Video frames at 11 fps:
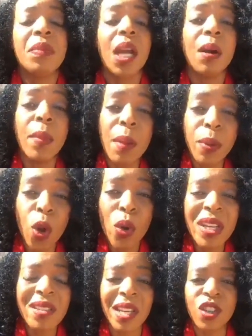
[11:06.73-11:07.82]

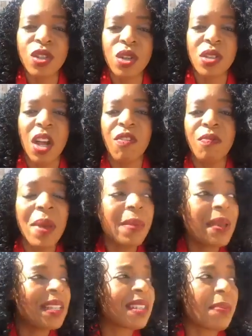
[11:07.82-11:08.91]
employees such as yourself.
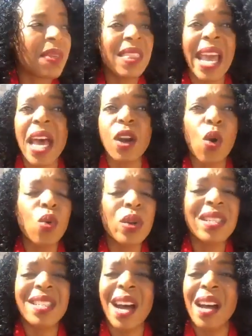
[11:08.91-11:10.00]
Maybe it's something they had
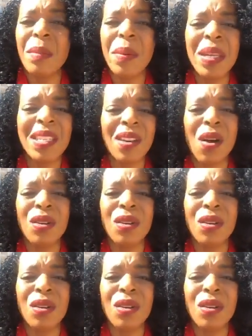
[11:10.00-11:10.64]
always done. Maybe it's